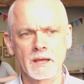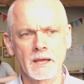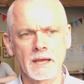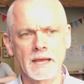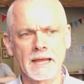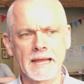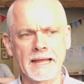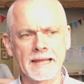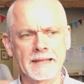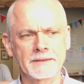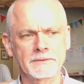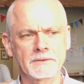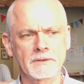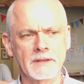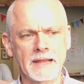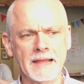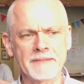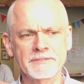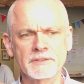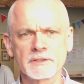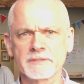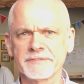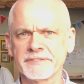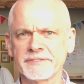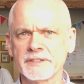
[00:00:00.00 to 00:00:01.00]
And
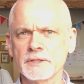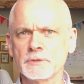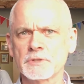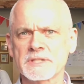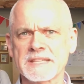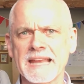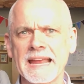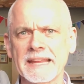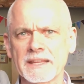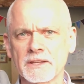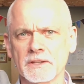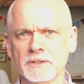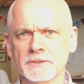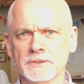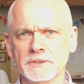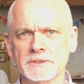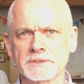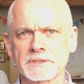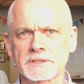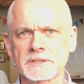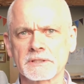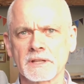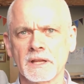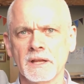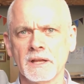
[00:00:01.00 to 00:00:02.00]
after a few
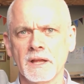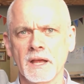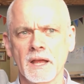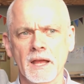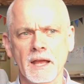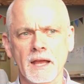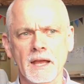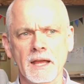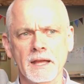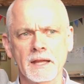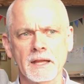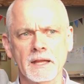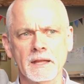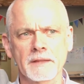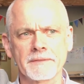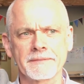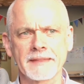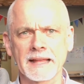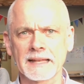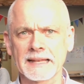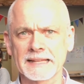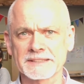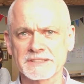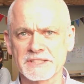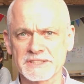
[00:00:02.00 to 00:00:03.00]
seconds,
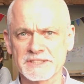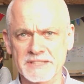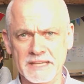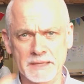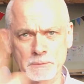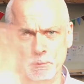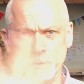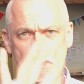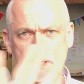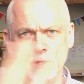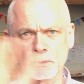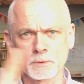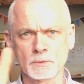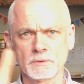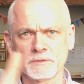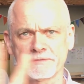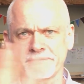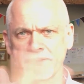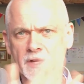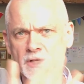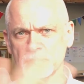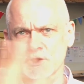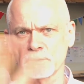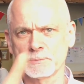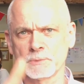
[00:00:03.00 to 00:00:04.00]
they'll actually say, whoa,
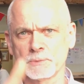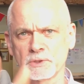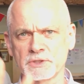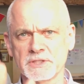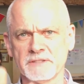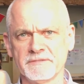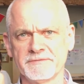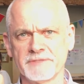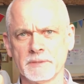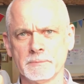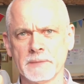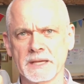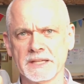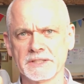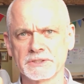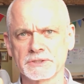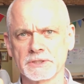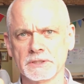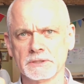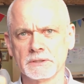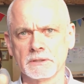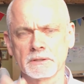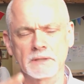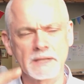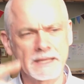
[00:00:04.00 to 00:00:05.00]
far too much
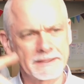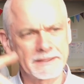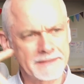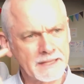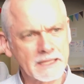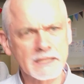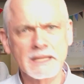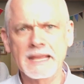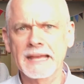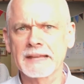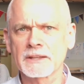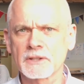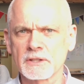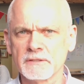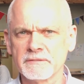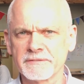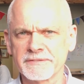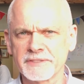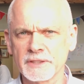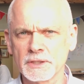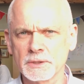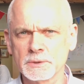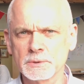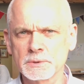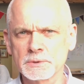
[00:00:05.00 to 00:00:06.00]
information, and I get
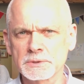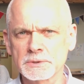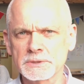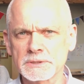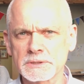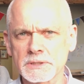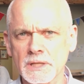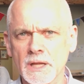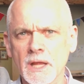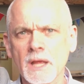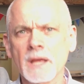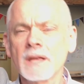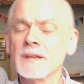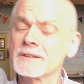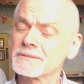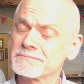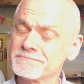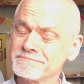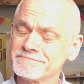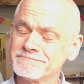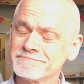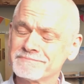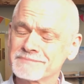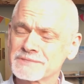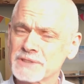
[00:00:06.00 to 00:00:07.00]
confused.
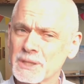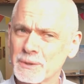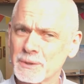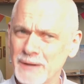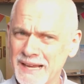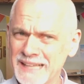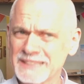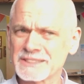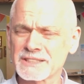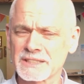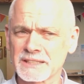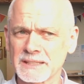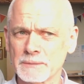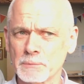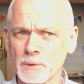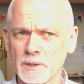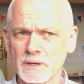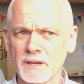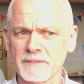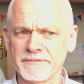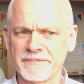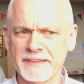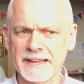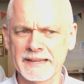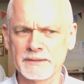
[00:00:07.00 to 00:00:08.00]
So actually what
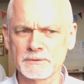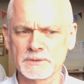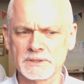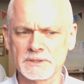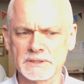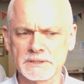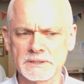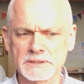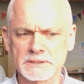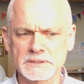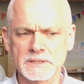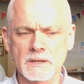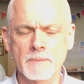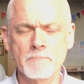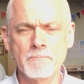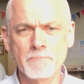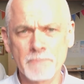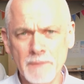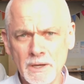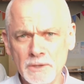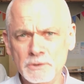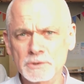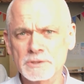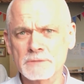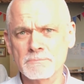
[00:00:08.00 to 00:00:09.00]
I found is
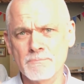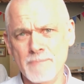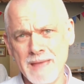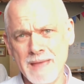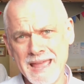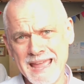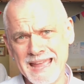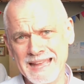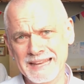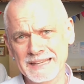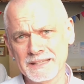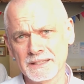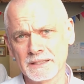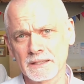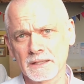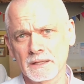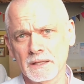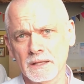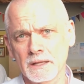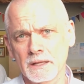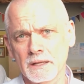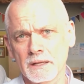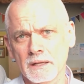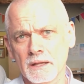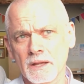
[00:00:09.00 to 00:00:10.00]
most men
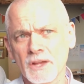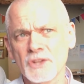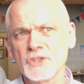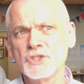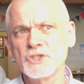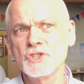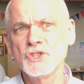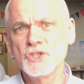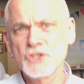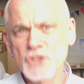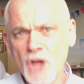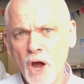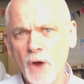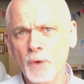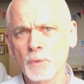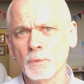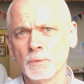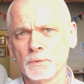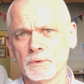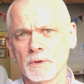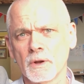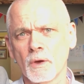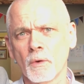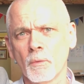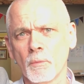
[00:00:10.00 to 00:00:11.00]
don't
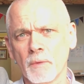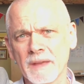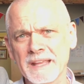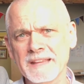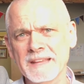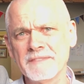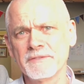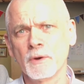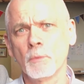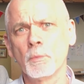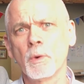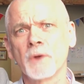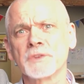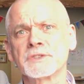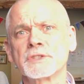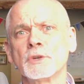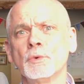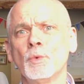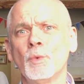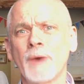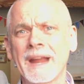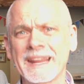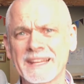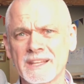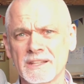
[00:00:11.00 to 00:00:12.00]
even want to
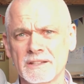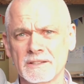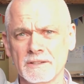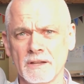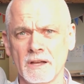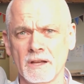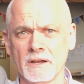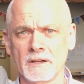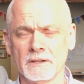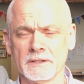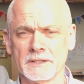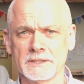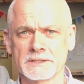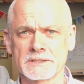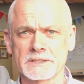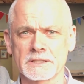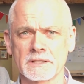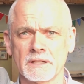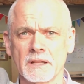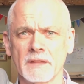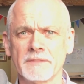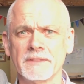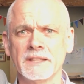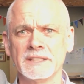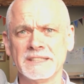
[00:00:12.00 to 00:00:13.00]
recognise
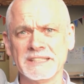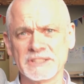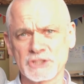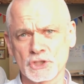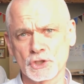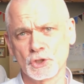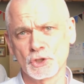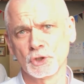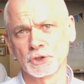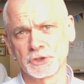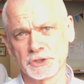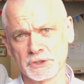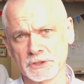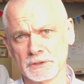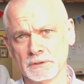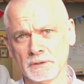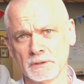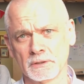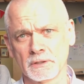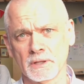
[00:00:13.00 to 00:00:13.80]
the discussion.